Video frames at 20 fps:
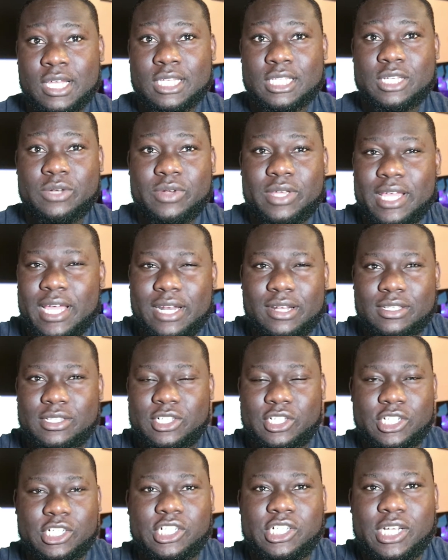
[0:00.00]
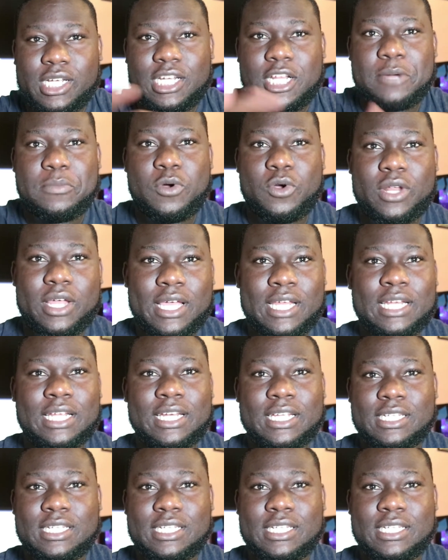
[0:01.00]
so we can just chit chat about any